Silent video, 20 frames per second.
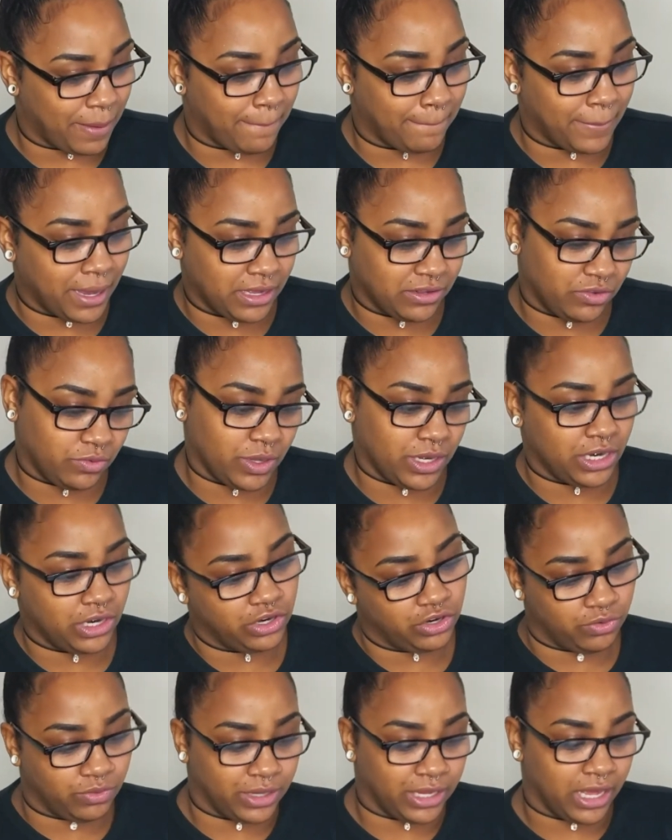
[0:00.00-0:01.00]
Best way to
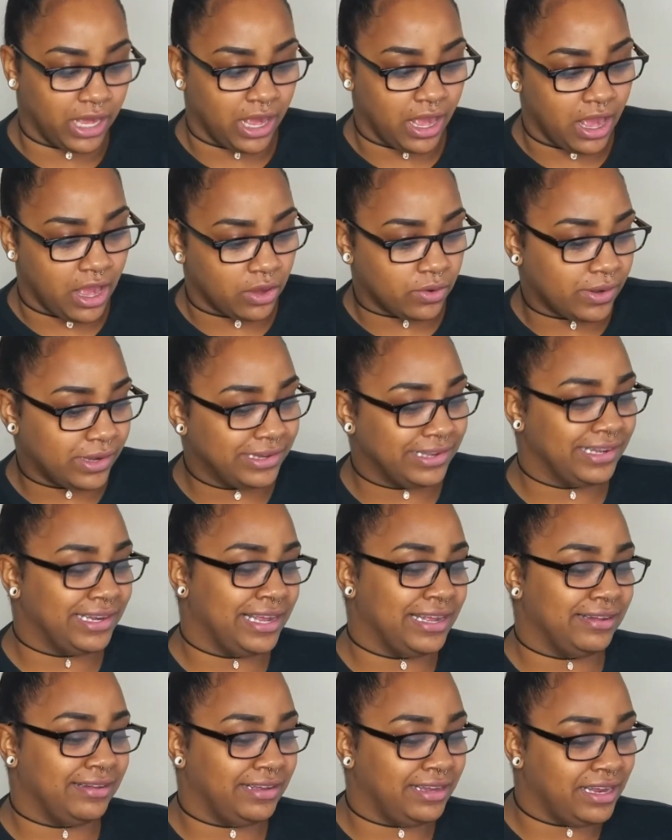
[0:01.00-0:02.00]
do it. Question
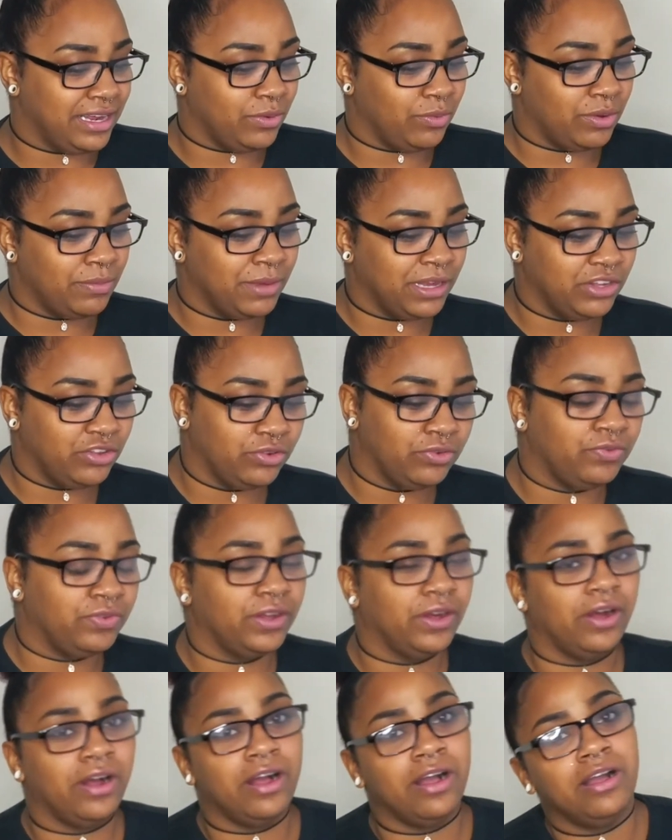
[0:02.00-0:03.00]
18, what makes you
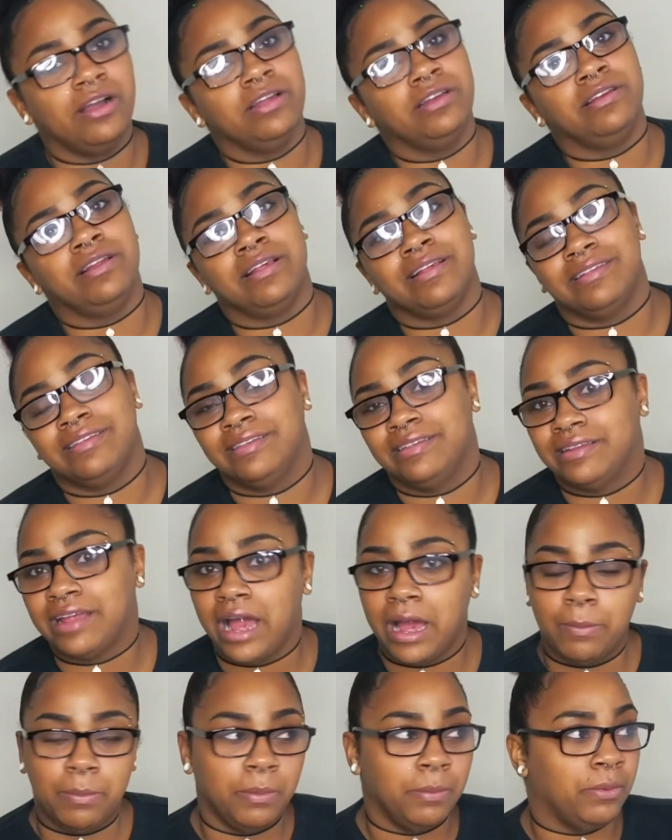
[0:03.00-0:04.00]
feel
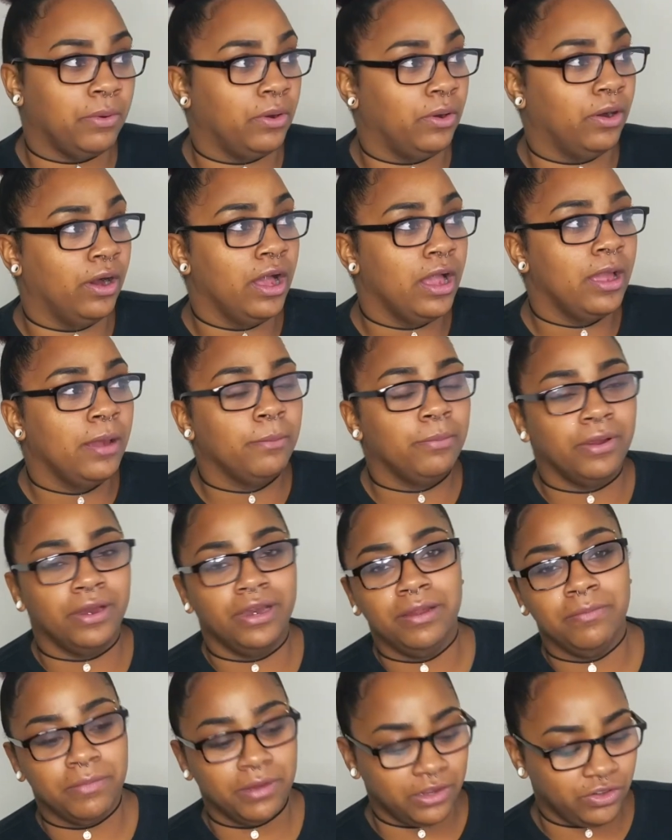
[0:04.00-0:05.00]
unstoppable?
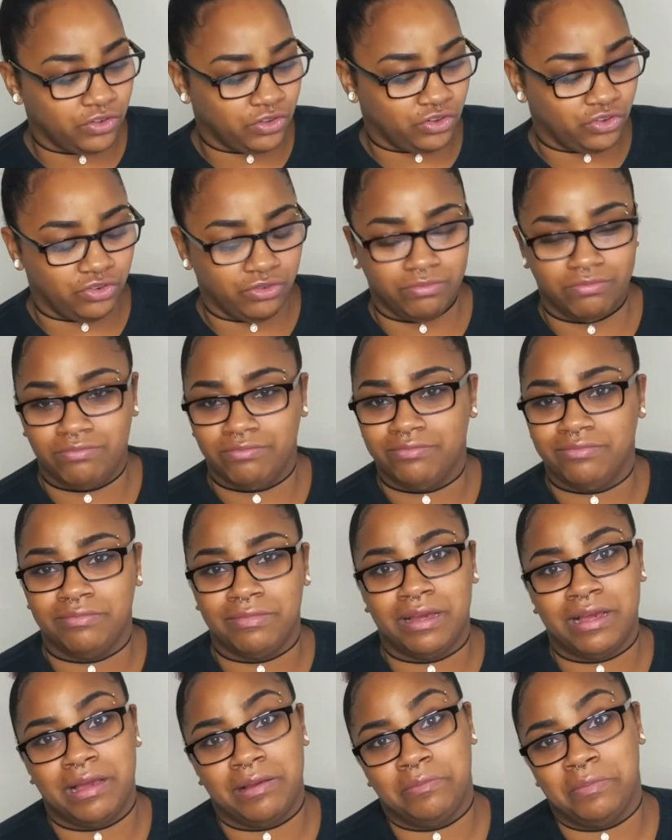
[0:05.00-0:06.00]
Pretty much
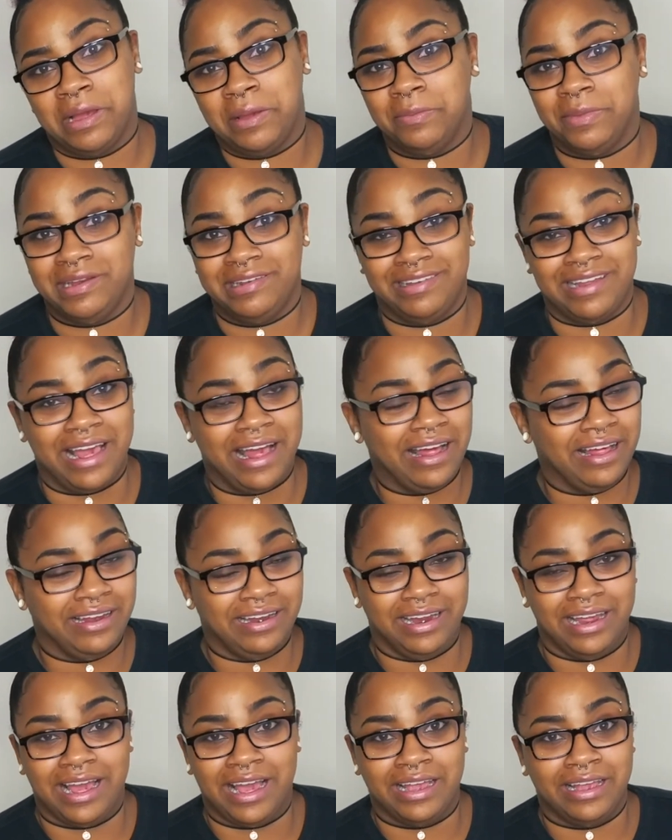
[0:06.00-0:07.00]
my
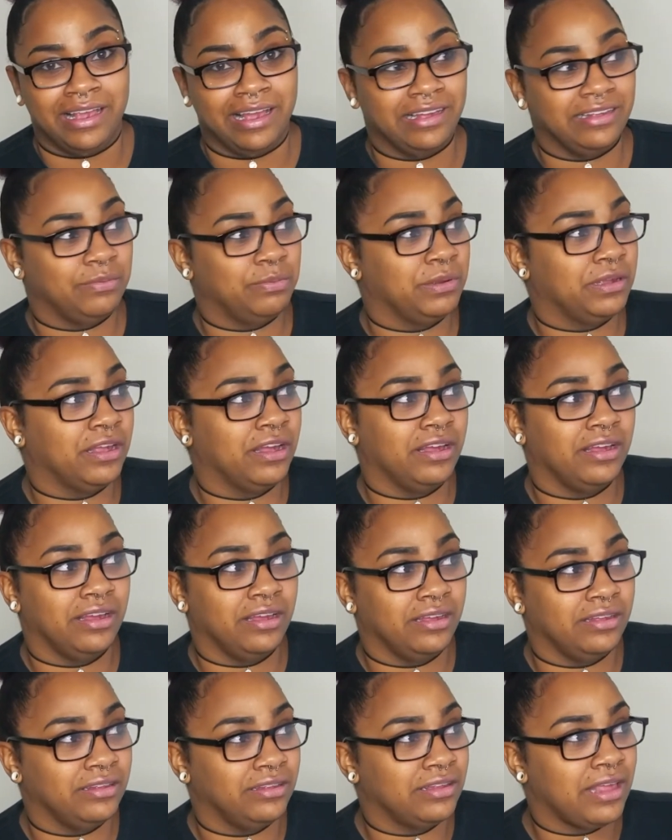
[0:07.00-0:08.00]
mentality, I guess,
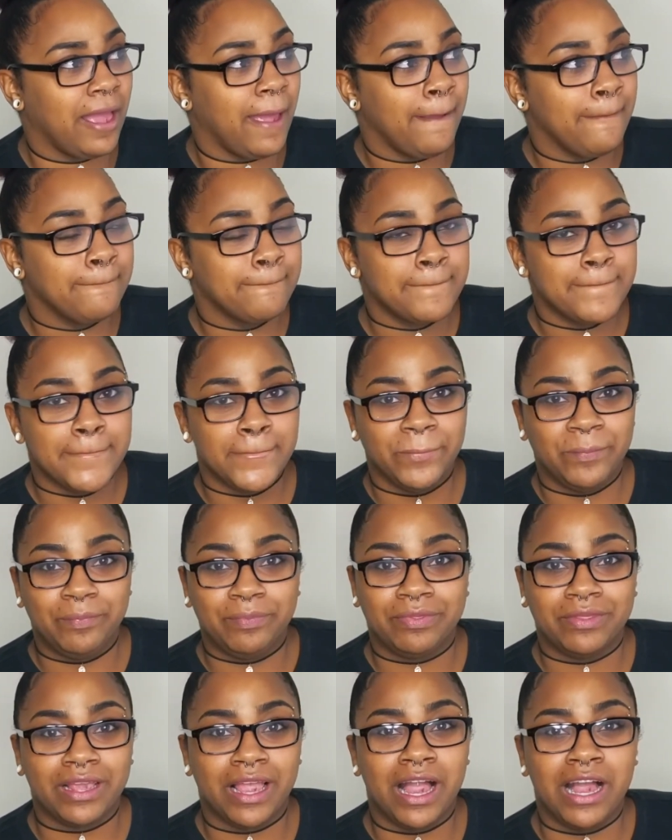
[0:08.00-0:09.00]
because
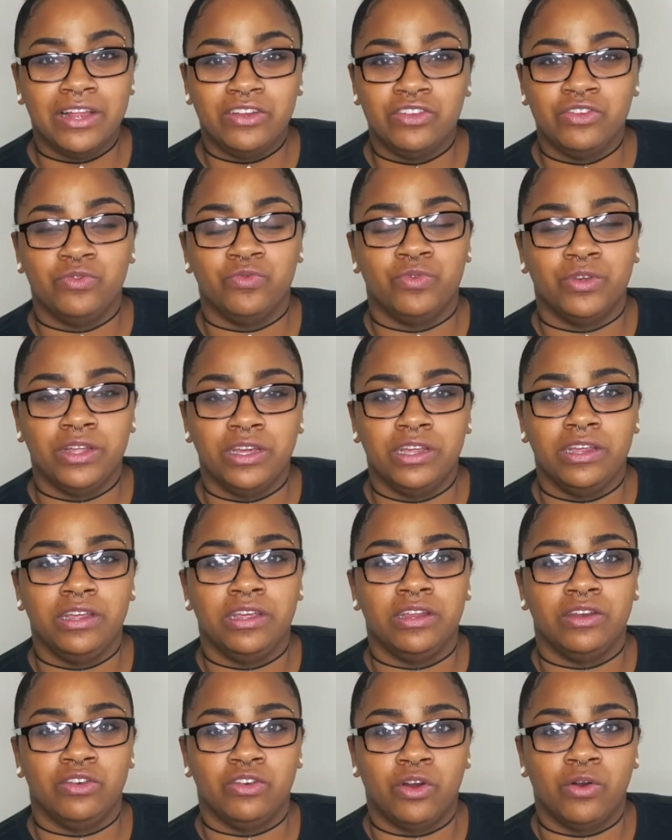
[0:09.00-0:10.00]
I just
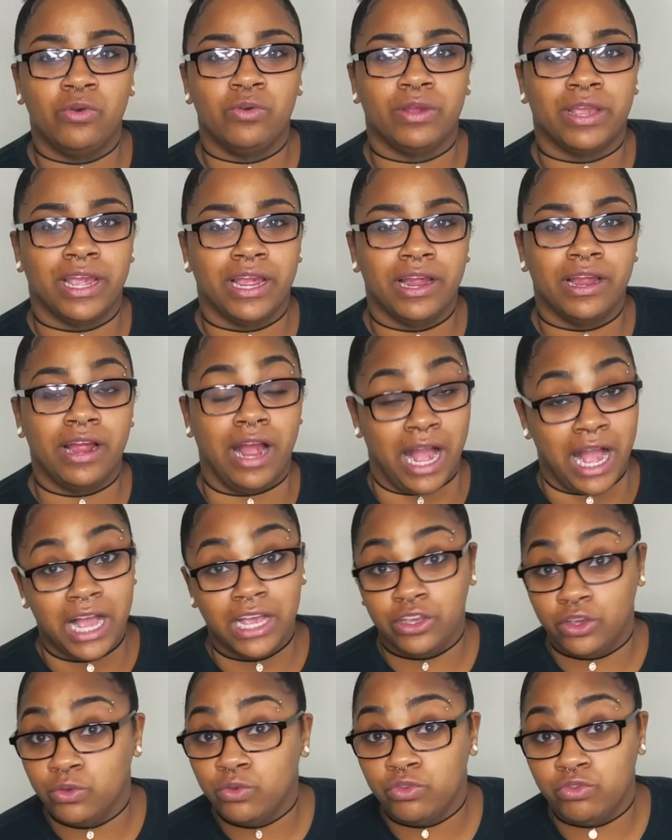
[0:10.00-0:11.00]
really don't care.
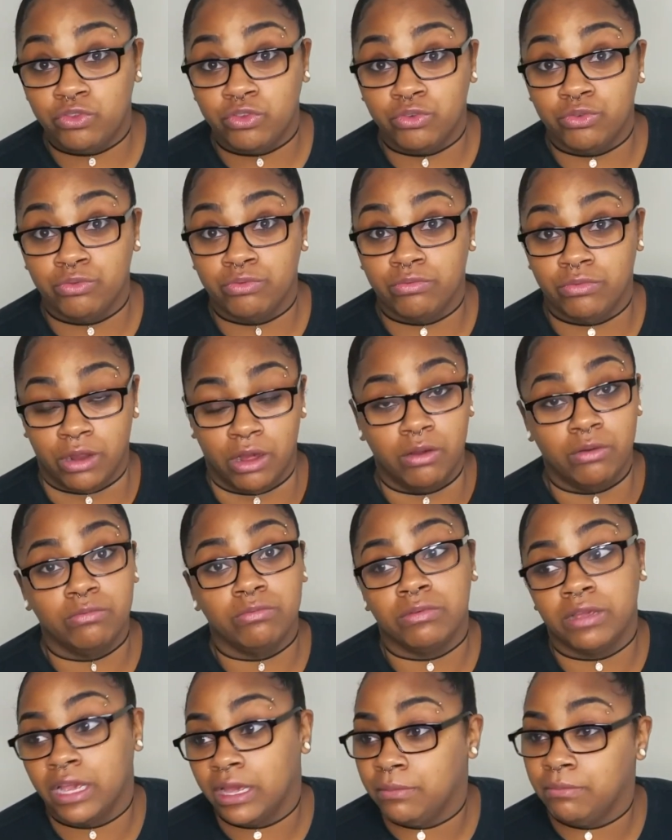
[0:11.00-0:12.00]
I used to,
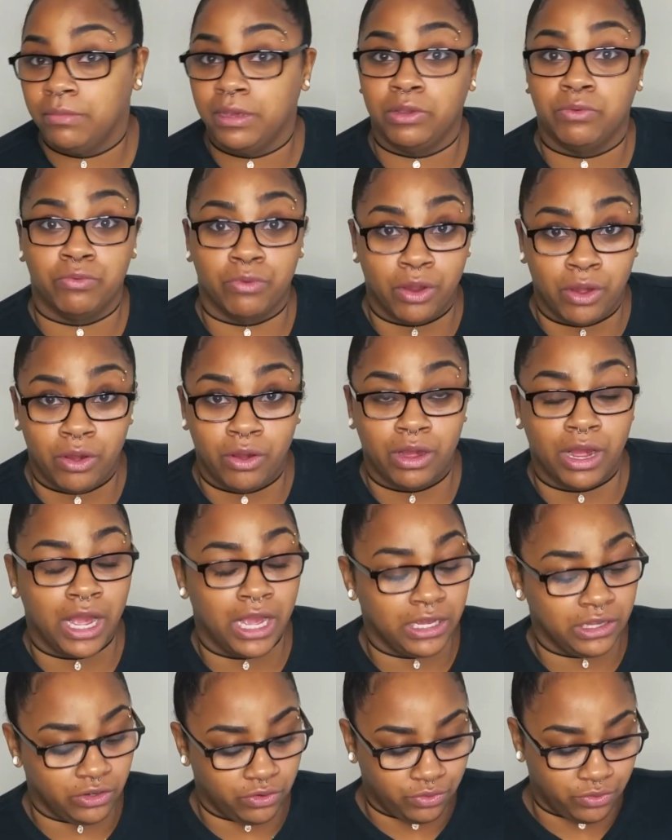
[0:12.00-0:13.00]
don't get me wrong,
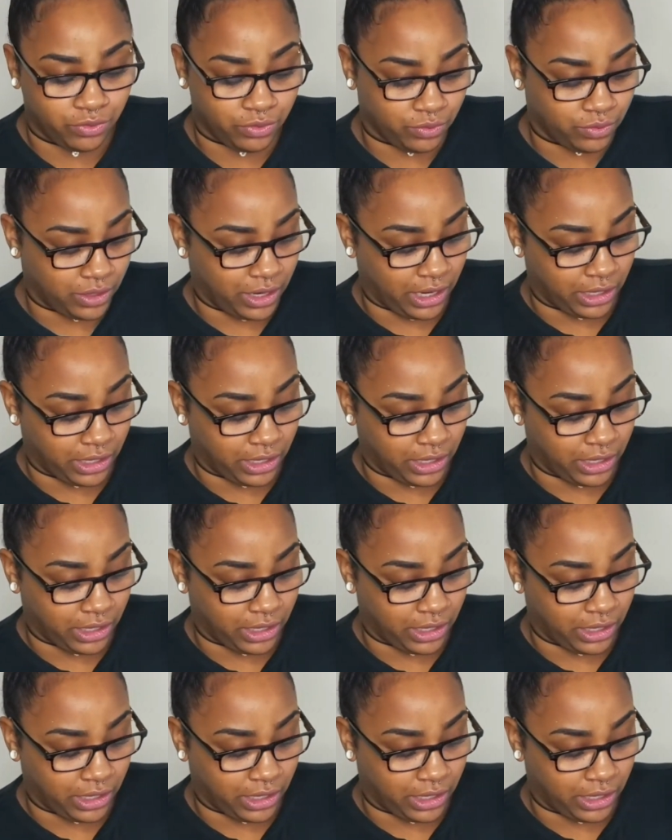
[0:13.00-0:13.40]
I used to